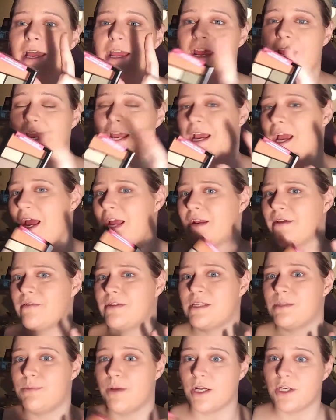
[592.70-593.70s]
any kind of
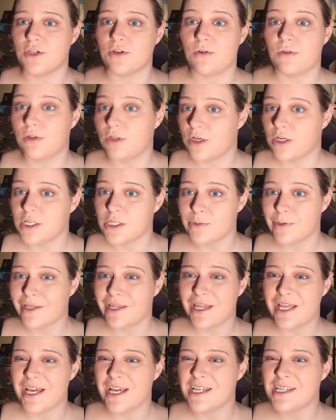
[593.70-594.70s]
special looks with
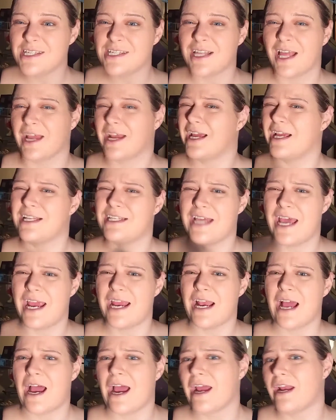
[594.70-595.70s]
this, like a day
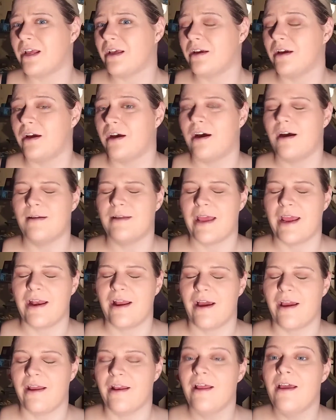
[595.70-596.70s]

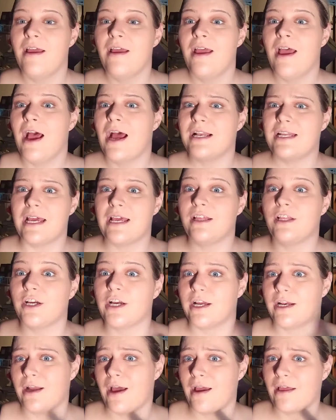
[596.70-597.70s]
look, a
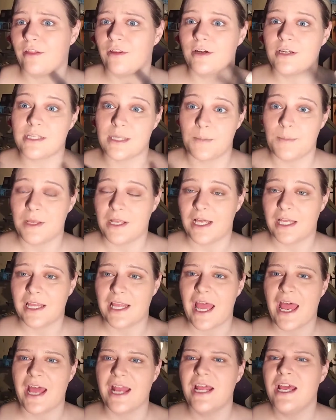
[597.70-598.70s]
night look, something like
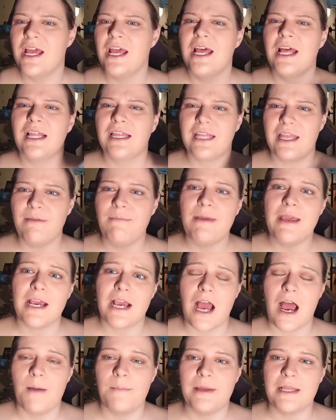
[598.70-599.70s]
that, leave me a
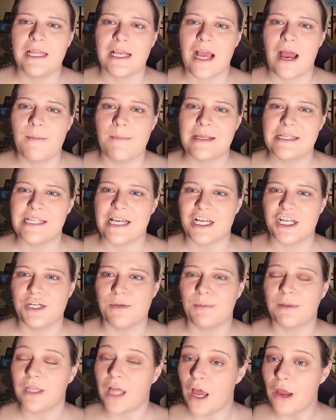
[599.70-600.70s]
comment in the comment section
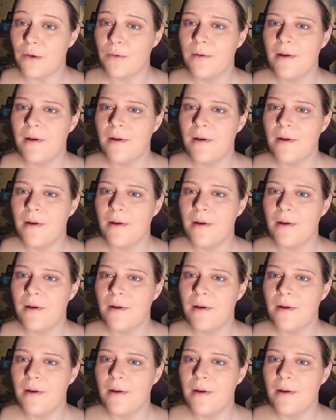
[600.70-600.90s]
below.